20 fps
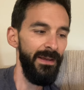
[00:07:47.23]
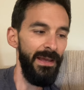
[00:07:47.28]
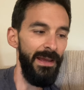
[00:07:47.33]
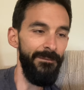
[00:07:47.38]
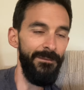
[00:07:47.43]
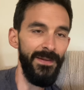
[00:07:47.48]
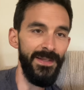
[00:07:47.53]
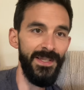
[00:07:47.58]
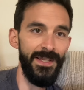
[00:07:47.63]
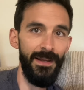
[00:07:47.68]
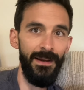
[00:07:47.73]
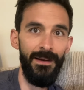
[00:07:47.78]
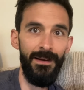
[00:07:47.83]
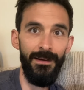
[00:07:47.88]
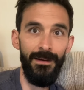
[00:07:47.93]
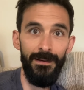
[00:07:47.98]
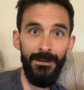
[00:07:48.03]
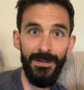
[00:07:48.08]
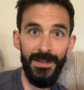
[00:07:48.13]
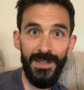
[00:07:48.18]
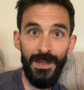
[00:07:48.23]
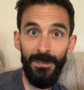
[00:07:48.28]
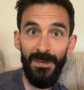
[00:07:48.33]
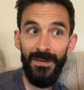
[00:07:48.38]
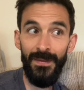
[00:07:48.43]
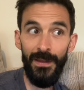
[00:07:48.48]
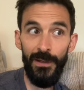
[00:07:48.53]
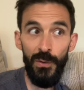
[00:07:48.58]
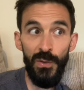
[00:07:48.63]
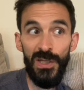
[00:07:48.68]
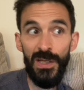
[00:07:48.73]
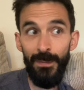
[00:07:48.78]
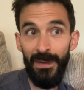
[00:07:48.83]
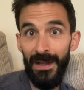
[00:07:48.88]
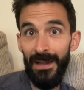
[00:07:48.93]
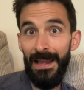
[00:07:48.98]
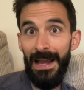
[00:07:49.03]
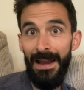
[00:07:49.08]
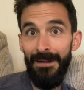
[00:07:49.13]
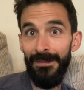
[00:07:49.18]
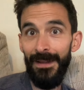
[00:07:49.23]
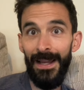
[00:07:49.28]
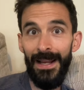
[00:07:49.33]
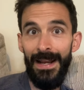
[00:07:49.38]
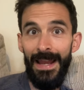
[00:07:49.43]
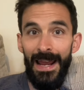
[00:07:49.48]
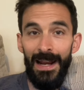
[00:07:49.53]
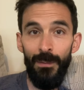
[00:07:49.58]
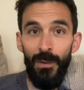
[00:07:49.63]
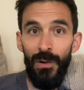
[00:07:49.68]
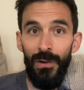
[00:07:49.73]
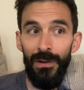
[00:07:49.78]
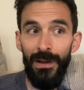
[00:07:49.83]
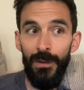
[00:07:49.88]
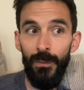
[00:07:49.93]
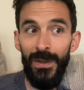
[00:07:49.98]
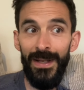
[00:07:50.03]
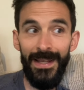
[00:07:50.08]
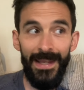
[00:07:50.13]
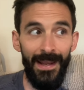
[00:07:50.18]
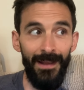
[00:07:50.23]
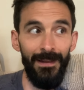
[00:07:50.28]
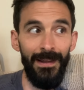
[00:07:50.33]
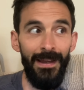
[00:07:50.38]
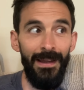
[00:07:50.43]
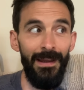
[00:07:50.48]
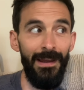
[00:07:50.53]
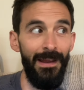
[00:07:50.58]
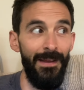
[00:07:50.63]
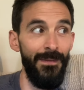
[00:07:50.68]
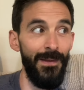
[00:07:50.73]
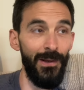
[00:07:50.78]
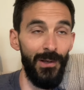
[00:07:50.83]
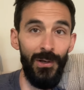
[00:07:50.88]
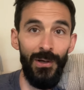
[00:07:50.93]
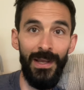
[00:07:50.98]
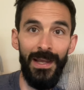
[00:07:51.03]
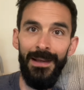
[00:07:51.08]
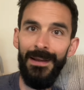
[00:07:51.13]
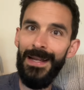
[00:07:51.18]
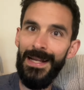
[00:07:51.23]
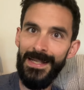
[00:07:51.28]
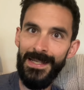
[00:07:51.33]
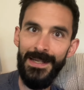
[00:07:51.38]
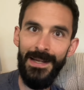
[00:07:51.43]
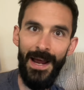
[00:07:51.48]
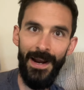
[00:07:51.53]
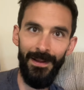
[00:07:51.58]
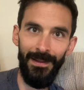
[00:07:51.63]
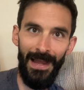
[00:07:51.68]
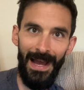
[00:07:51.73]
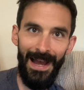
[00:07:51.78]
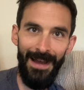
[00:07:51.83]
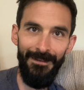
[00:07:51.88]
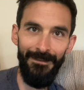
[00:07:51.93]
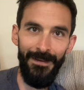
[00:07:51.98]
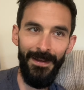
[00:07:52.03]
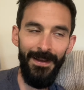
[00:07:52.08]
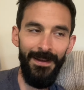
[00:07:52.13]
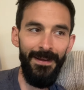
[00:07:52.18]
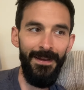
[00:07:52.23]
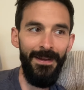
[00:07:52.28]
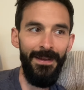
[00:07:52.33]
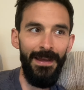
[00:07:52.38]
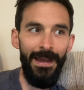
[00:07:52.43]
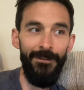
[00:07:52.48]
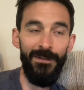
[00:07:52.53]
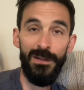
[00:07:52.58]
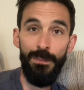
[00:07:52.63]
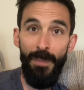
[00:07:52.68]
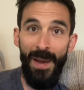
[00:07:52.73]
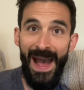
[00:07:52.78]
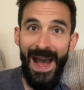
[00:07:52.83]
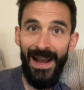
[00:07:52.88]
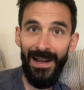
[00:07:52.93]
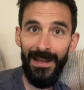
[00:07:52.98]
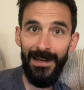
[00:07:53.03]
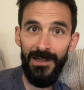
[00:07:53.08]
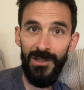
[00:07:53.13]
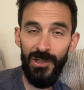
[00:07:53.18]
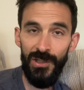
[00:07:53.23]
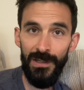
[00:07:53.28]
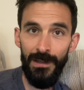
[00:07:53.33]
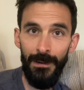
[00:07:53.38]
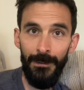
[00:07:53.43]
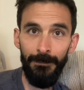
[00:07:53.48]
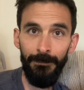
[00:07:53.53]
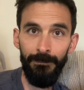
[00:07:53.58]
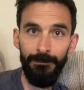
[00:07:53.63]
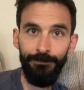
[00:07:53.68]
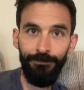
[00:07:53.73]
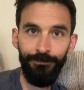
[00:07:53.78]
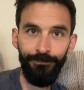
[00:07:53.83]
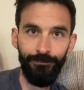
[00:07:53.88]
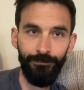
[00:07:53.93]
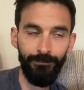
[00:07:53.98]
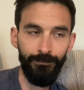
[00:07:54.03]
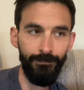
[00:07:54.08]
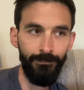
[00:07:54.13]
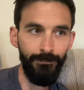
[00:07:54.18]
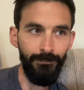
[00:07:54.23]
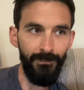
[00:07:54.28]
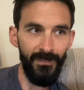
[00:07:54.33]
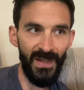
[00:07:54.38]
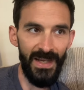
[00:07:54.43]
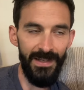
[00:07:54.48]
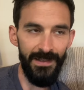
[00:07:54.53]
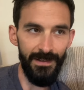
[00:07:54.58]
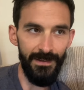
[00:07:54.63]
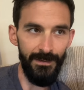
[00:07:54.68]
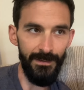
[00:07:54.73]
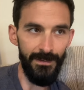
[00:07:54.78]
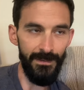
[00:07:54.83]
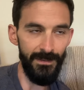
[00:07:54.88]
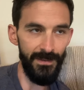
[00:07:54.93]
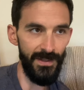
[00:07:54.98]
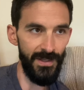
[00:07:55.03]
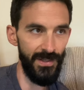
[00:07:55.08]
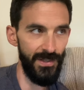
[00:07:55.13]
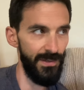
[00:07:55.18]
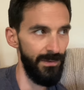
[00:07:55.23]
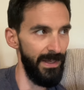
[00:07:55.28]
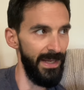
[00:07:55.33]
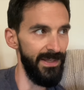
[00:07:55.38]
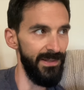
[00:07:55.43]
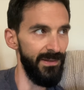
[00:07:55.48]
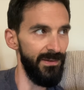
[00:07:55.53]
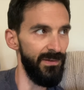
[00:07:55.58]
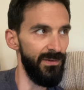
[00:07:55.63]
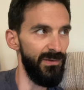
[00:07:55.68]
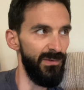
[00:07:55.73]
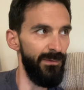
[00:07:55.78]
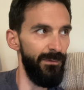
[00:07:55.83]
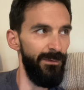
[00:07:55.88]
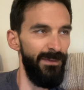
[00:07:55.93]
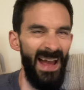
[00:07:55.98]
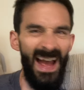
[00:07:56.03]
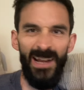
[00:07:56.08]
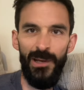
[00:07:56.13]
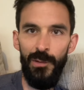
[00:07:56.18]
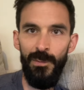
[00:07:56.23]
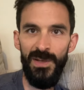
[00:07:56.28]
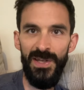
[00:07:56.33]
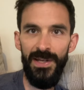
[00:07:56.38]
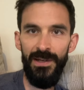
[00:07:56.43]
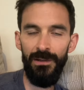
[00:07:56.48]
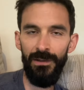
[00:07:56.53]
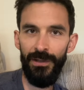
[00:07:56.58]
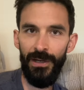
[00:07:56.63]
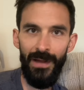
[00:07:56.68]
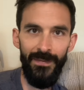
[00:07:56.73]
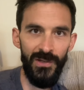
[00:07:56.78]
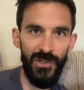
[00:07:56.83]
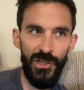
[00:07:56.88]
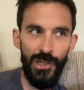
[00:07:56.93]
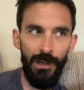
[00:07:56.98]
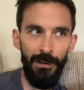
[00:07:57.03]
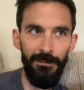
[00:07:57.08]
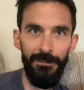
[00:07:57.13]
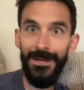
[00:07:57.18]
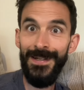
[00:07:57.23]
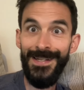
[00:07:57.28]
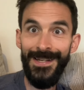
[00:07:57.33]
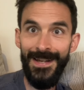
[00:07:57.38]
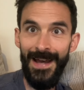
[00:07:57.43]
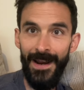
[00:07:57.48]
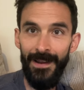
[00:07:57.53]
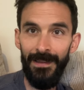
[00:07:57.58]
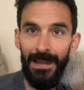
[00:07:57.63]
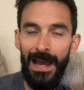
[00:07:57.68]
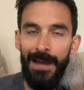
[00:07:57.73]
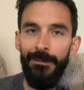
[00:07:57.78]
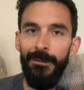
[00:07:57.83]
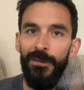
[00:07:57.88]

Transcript: If it's something that used to be alive, like an animal, and we kill it and then cook it, it's not alive. If it's packaged and vacuum sealed and on the shelf, it's not alive.